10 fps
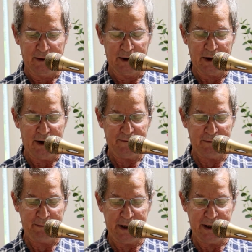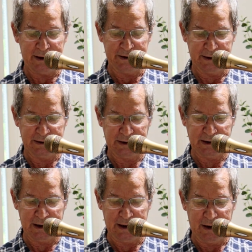The life appeared.
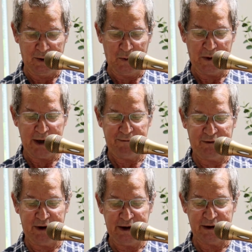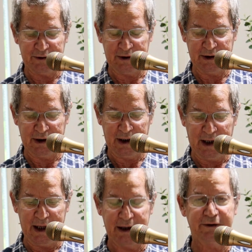We have seen it
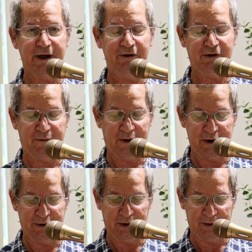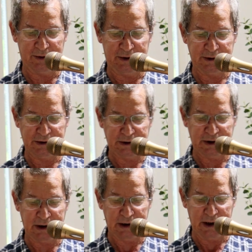and testified to it.
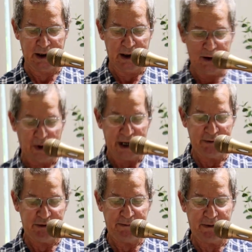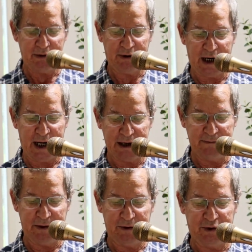And we proclaim
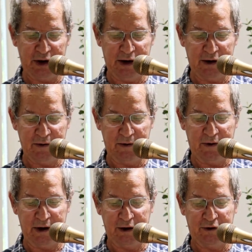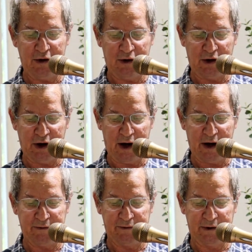to you the eternal
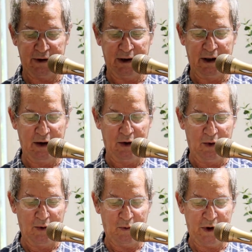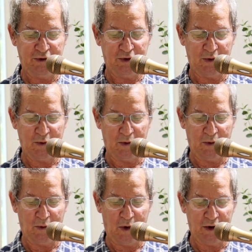life, which
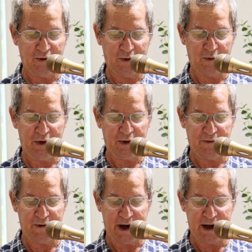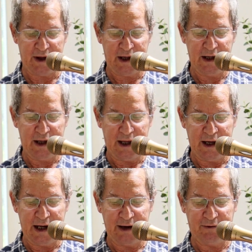was with the Father
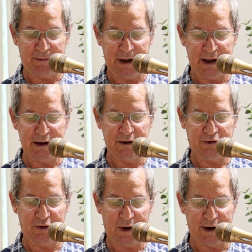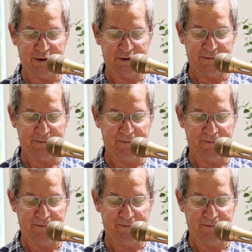and has appeared to us.